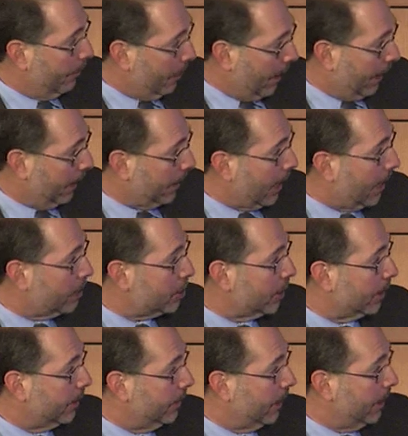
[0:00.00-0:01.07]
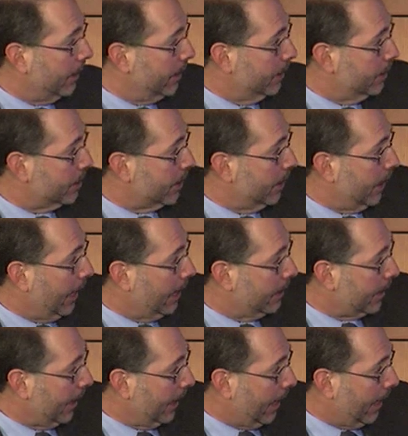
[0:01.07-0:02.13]
biologic that is an
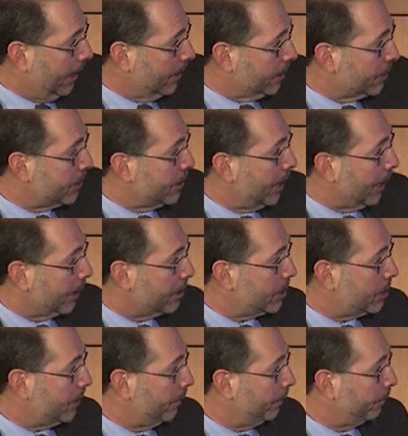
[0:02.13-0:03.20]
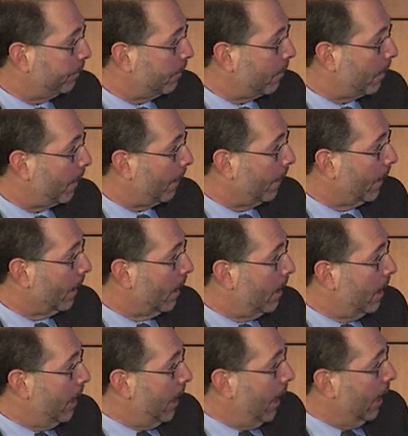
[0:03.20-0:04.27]
anti-IL-6.
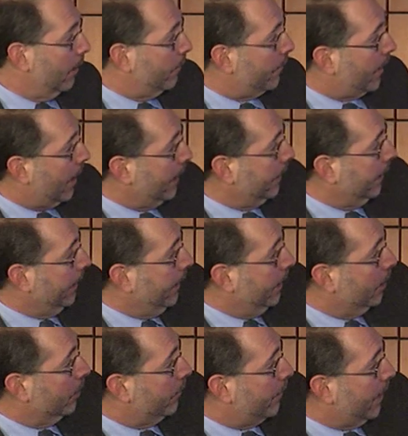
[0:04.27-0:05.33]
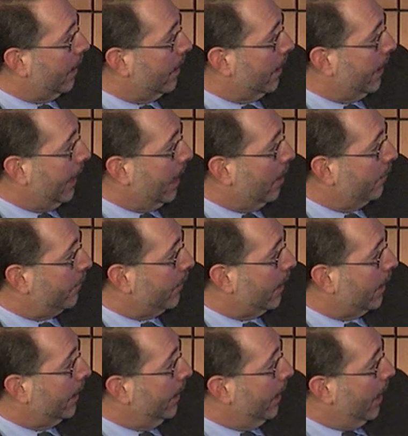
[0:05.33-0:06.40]
And finally, interferon
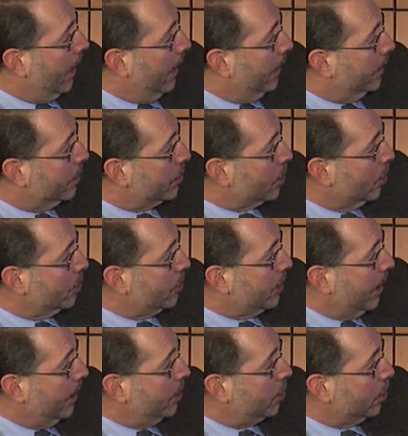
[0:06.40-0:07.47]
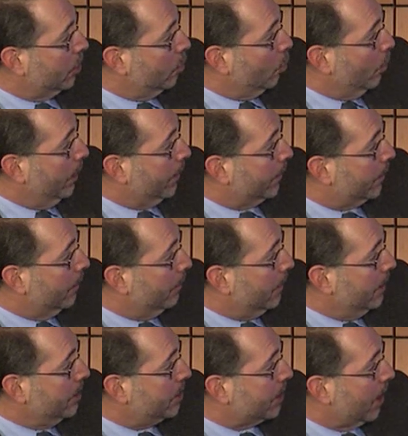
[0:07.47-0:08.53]
alpha in association with
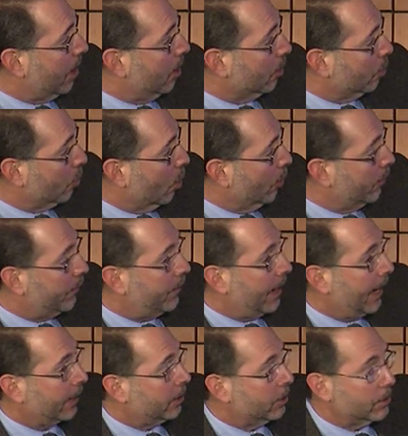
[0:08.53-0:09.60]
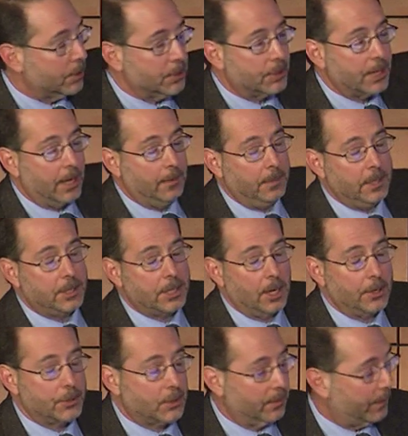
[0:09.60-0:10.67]
B-cell growth factors and
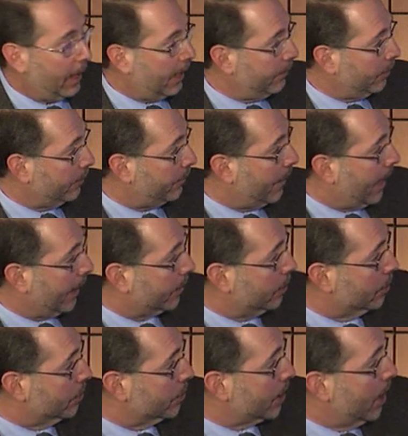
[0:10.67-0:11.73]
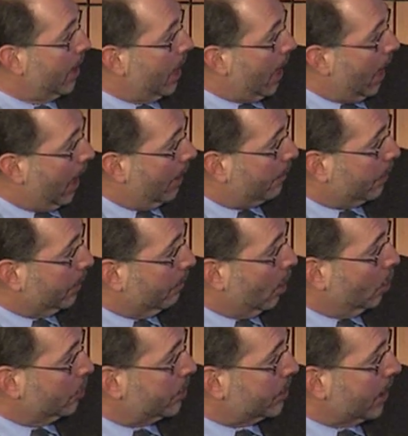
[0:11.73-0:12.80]
B-cell survival factors
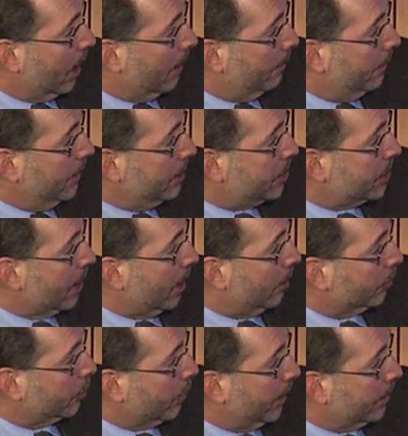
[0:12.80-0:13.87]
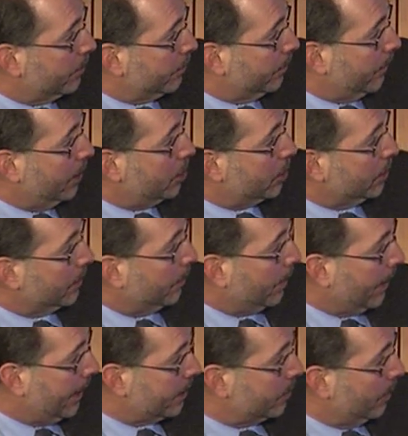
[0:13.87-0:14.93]
promotes B-cell transformation to
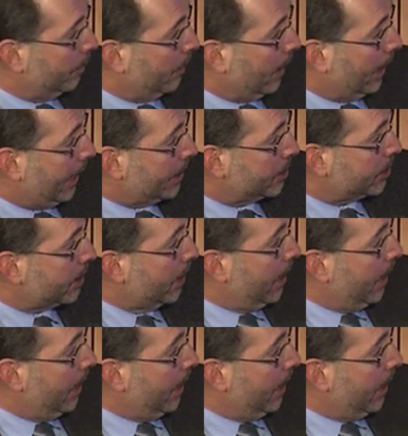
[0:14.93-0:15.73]
plasmablasts.